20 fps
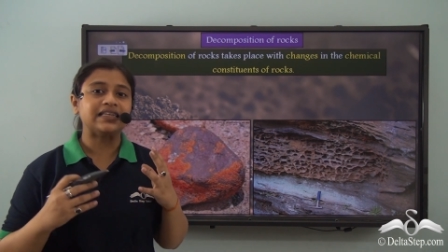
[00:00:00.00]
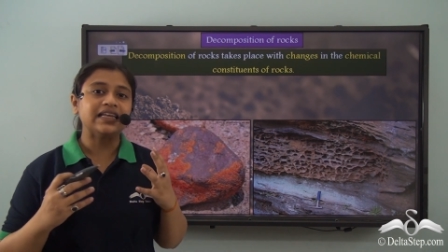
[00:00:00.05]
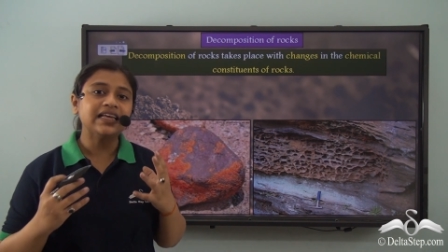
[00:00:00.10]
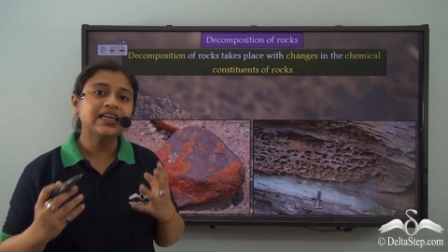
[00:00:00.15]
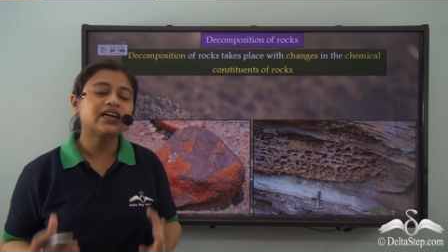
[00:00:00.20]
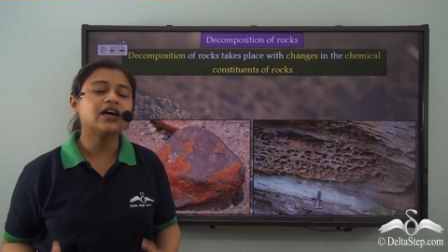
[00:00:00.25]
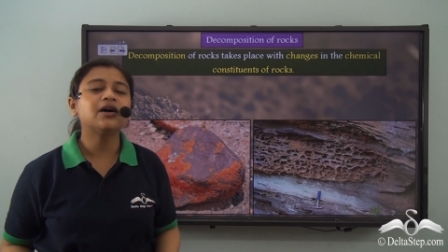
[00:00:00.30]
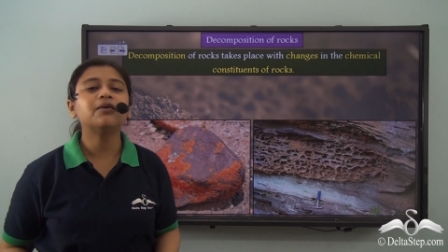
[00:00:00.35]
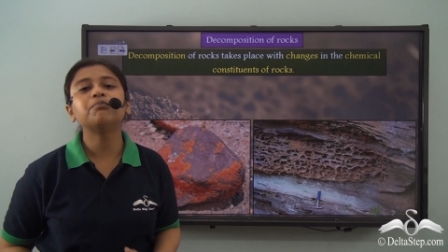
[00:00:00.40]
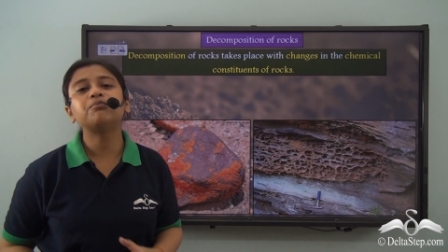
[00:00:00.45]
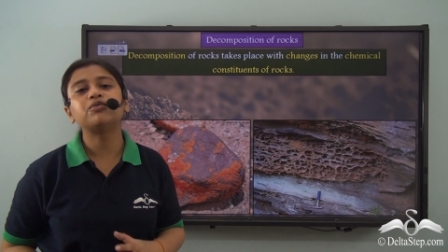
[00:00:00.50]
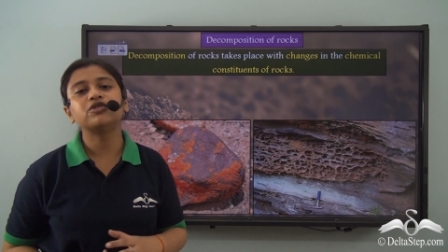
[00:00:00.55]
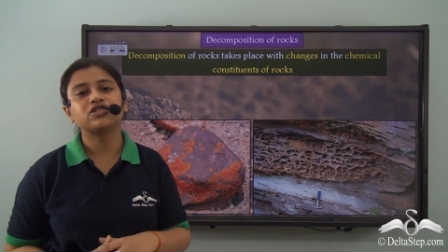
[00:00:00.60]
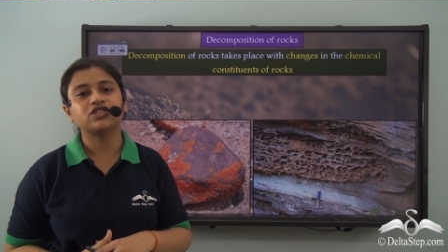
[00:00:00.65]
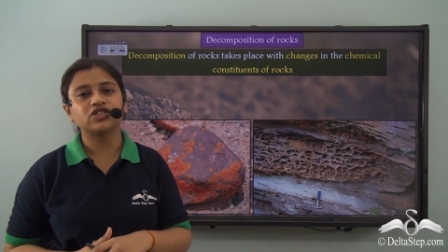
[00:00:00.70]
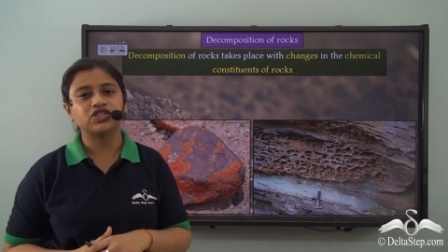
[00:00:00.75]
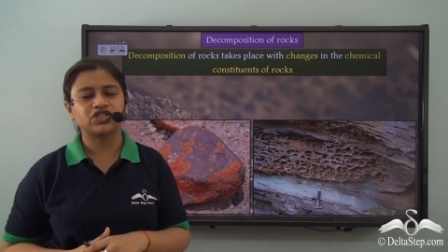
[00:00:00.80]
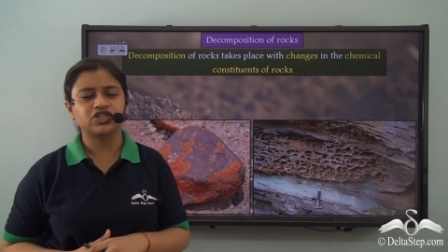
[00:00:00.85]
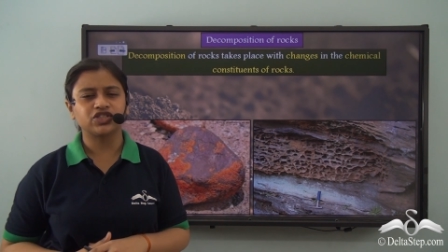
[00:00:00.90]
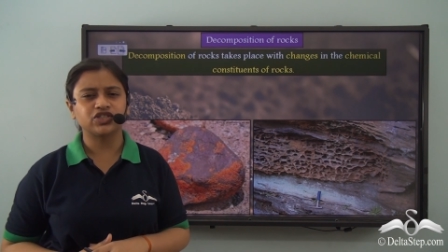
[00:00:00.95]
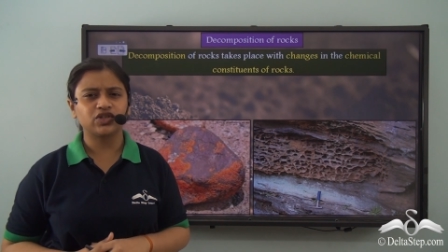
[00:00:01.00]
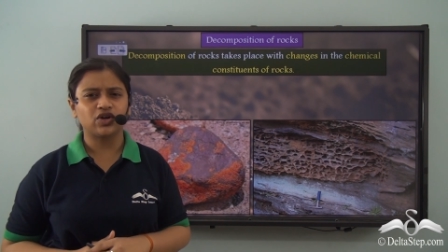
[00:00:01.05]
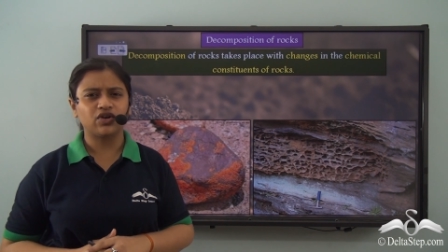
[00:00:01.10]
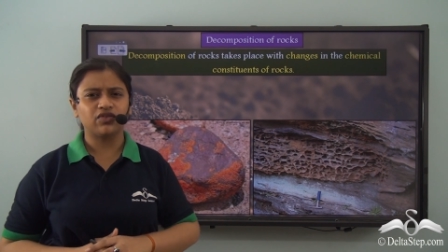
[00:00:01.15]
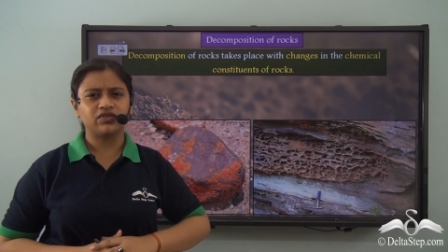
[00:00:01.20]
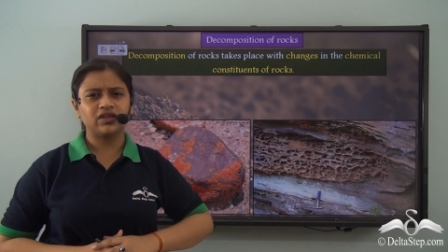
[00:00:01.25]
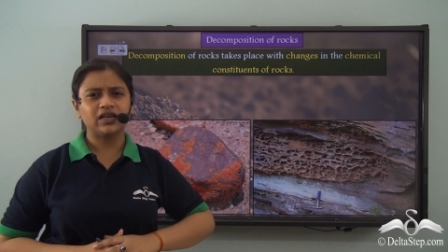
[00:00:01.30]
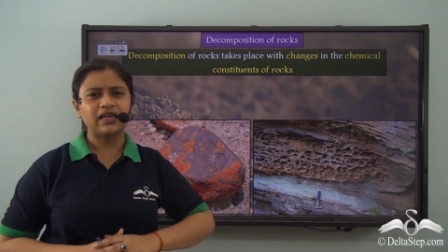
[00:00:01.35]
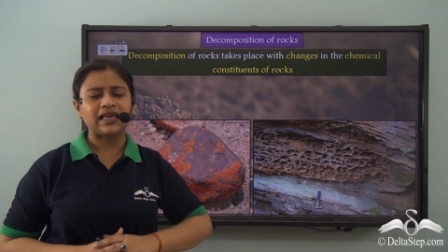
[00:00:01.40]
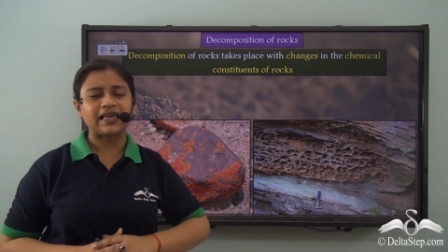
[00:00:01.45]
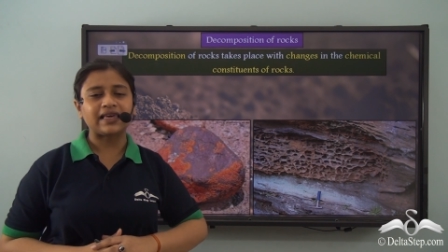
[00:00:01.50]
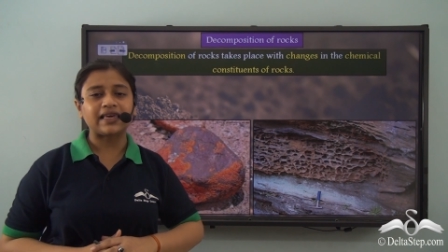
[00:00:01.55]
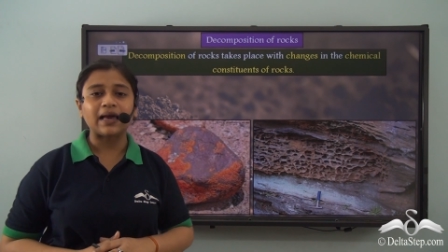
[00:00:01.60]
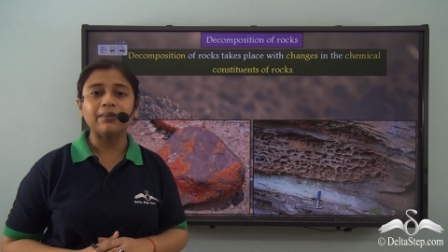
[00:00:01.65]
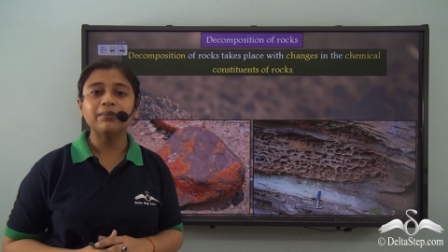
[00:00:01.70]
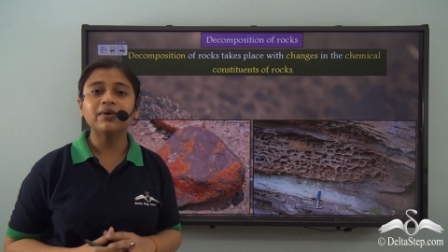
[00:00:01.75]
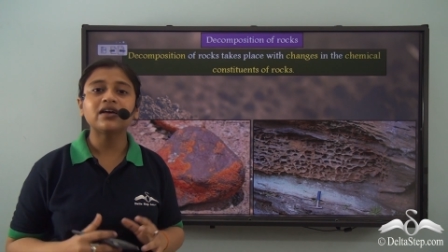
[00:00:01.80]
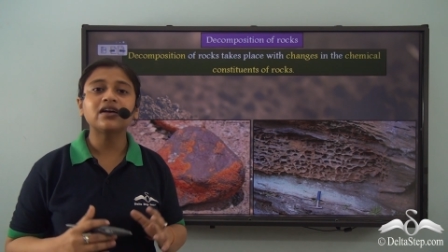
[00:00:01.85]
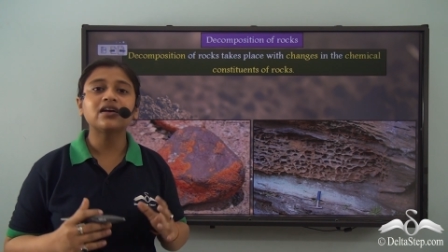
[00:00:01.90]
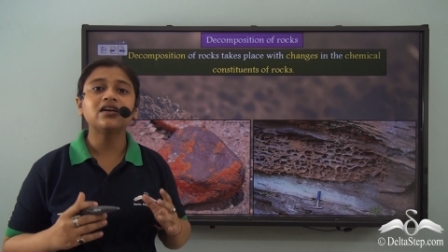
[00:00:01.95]
decomposition of the
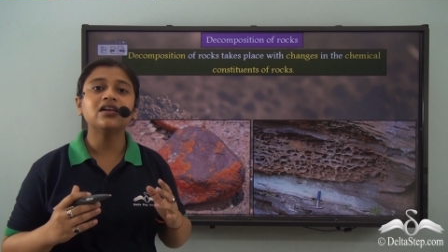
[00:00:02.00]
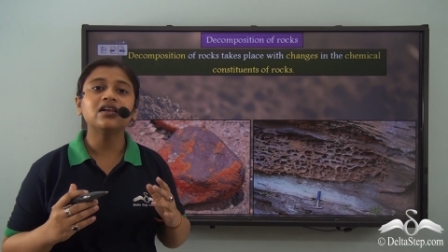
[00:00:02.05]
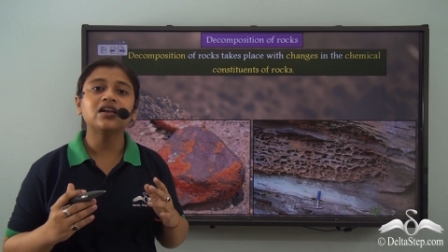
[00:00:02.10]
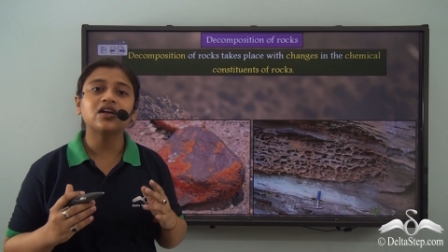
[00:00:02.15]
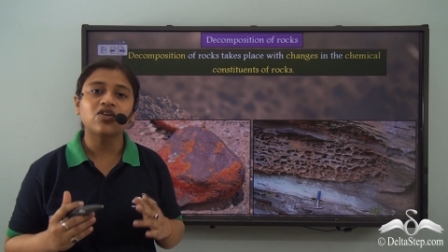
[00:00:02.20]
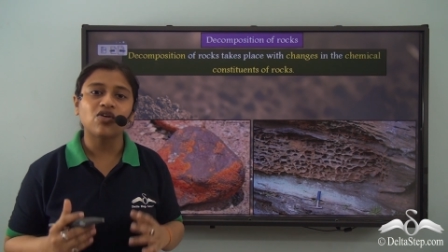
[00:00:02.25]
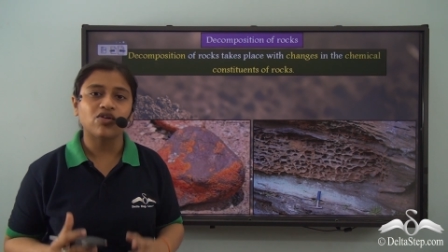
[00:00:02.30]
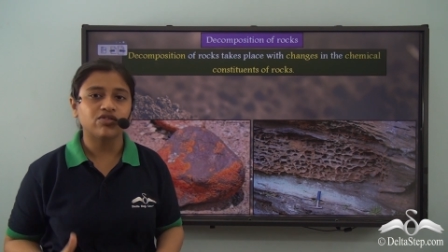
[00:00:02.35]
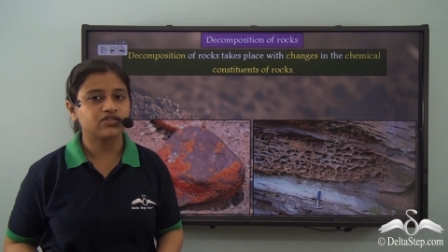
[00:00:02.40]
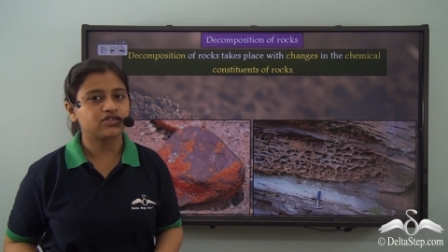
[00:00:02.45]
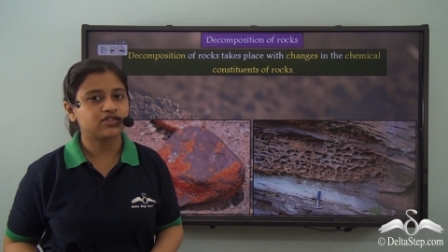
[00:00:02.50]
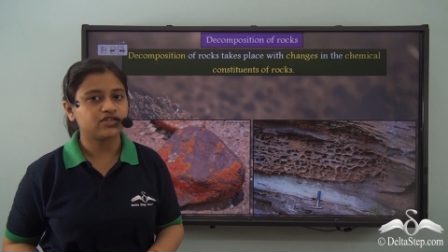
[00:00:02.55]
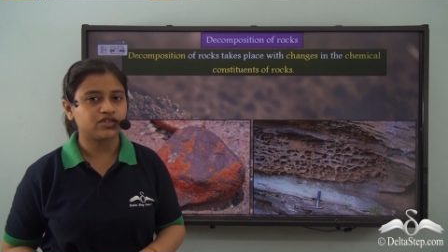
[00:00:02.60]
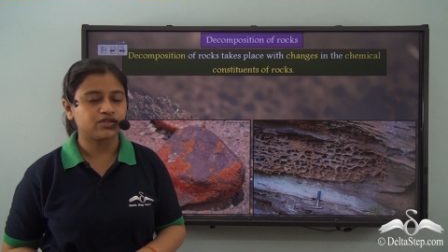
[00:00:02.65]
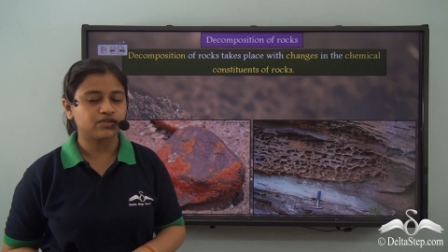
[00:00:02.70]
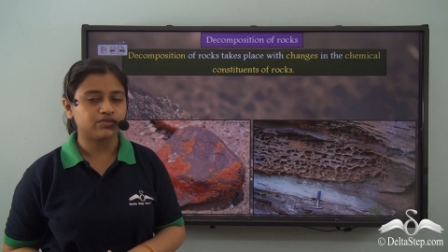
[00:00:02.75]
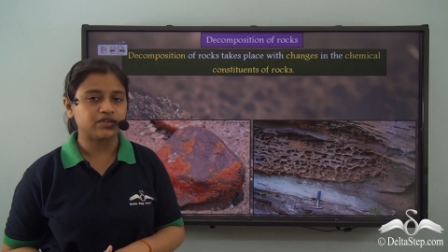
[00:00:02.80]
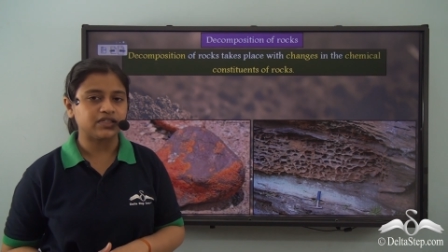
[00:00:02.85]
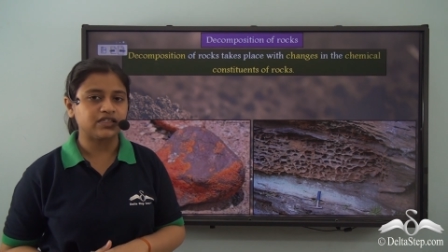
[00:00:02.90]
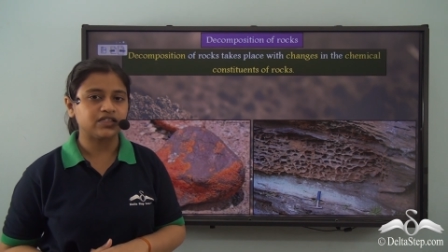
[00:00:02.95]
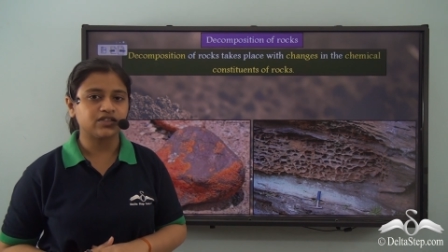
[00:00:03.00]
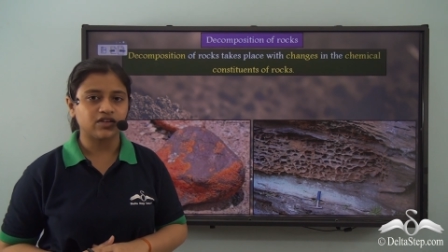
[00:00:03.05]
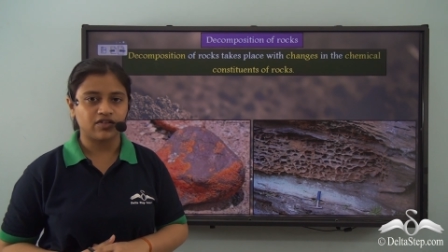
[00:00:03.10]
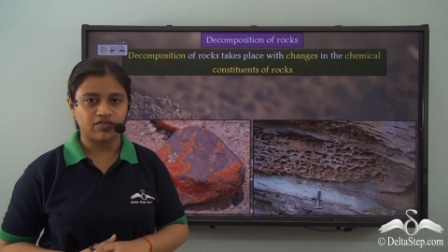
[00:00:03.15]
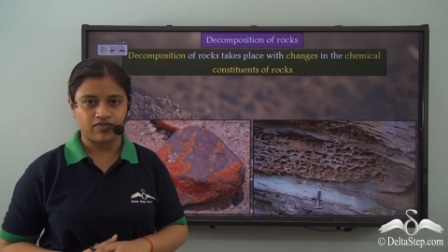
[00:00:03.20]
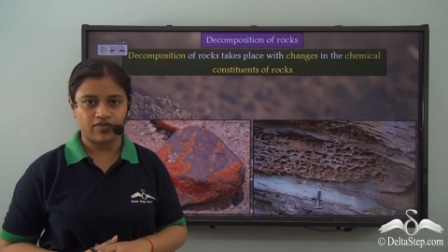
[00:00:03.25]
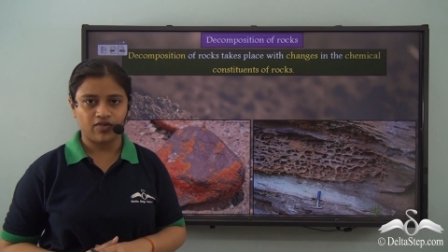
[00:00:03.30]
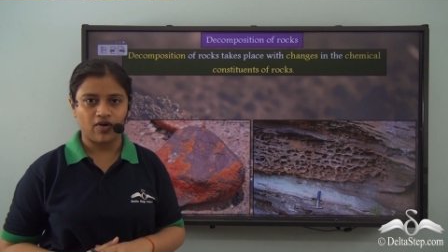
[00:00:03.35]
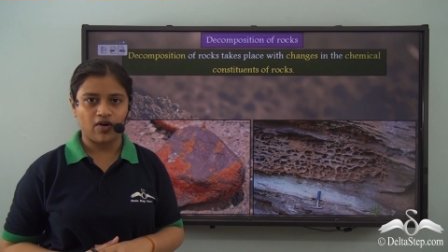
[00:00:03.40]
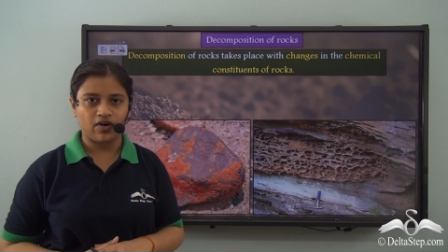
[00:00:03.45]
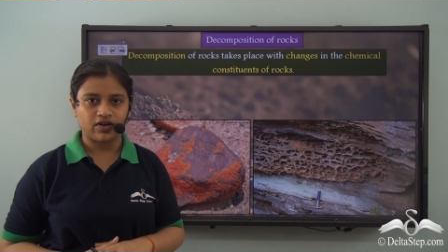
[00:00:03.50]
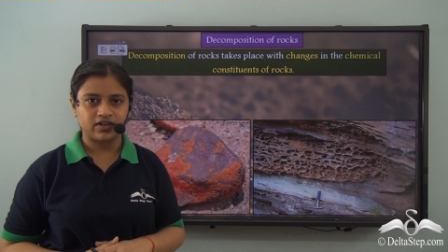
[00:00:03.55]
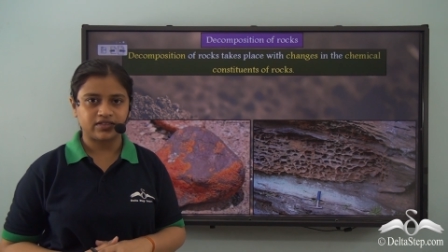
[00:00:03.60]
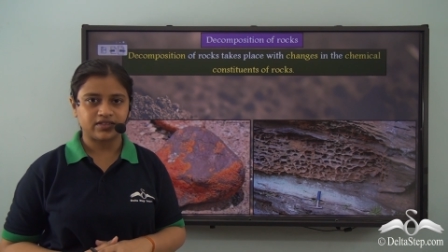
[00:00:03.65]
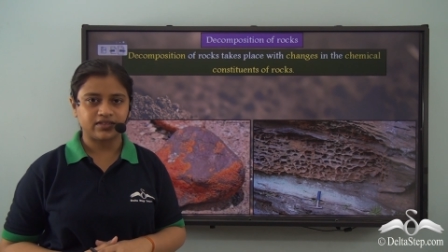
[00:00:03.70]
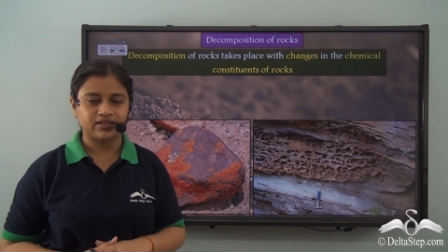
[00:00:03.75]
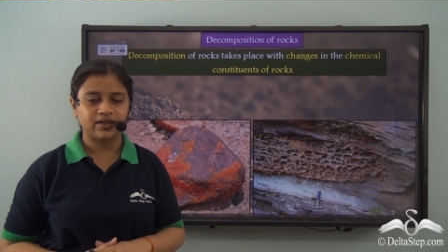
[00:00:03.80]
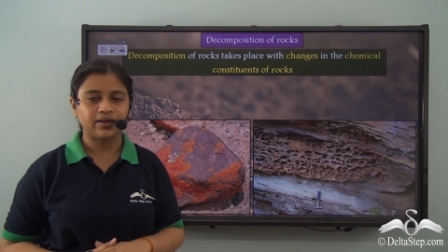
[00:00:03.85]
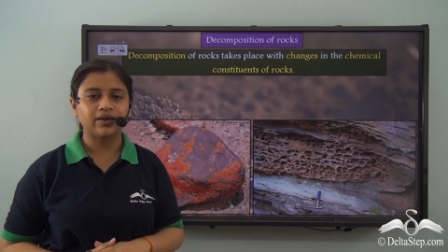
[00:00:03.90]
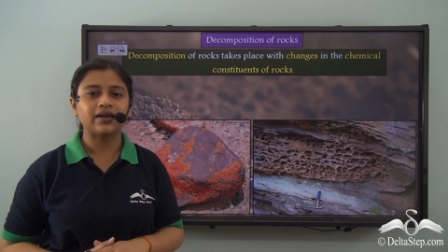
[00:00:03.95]
chemical constituents of
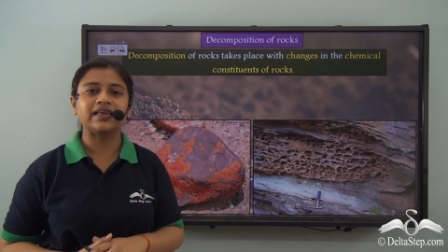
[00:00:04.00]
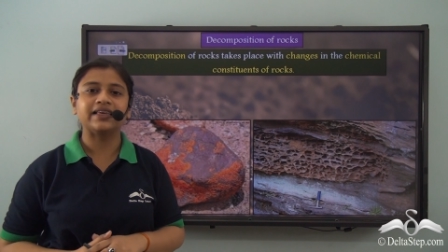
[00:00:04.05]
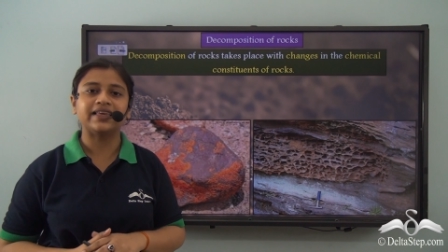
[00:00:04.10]
rocks.